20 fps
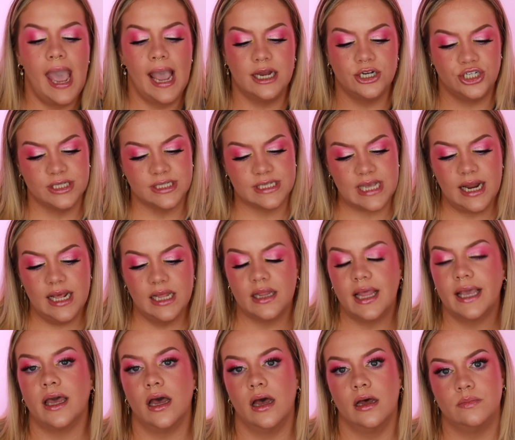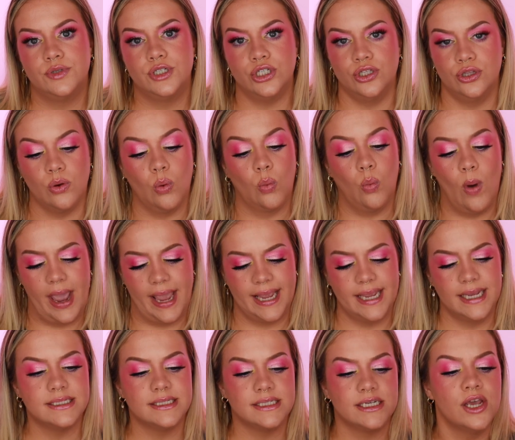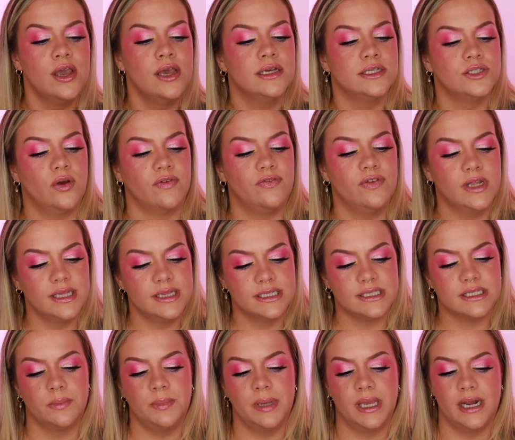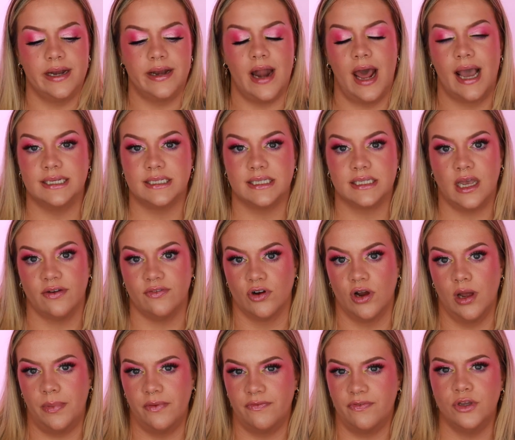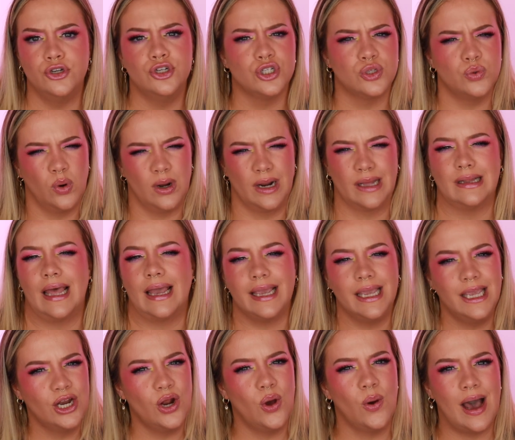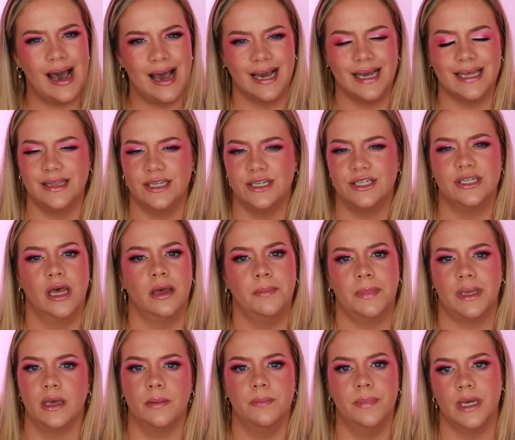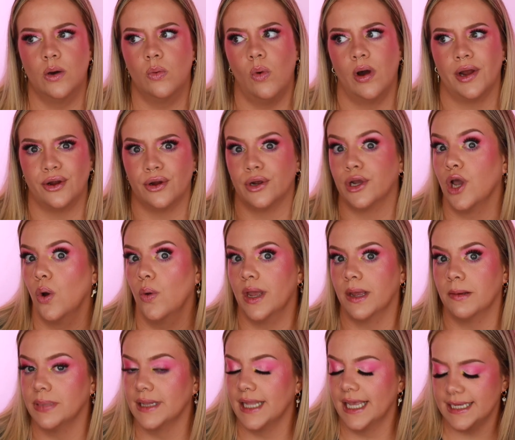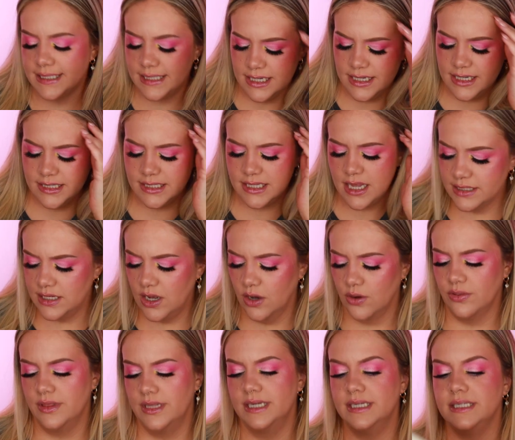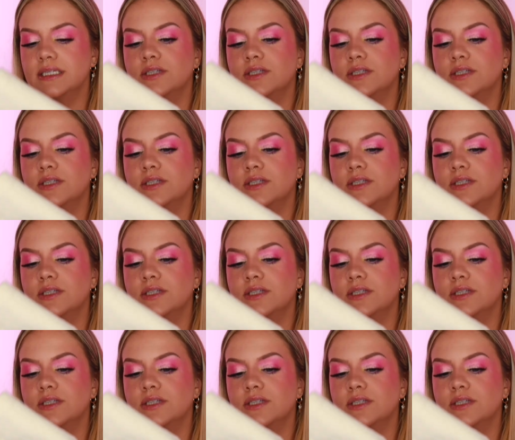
and she's got it like up to the waist. So I feel like this could be a nice cover up if you just want to, like, you know, hide the tummy a bit while you're going places. So this